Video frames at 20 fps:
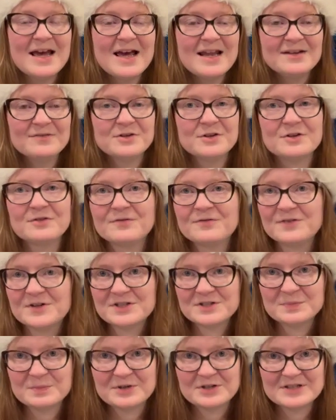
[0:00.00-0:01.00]
And if you're the
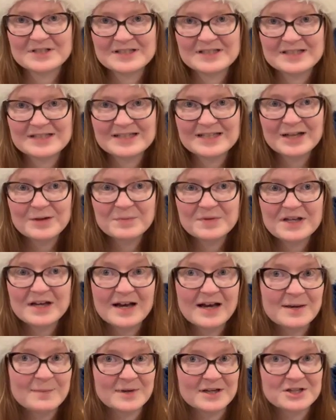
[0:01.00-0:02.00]
first person to tell me,
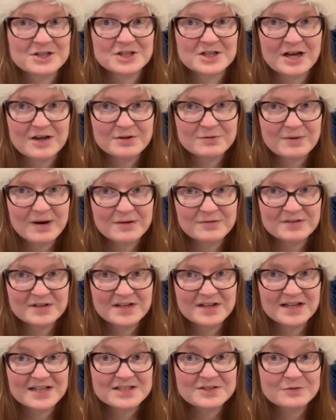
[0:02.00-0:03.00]
I might shout you out in the
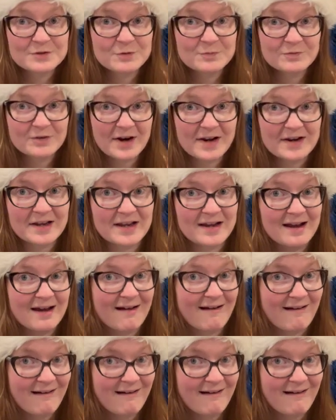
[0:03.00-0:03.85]
next film Friday.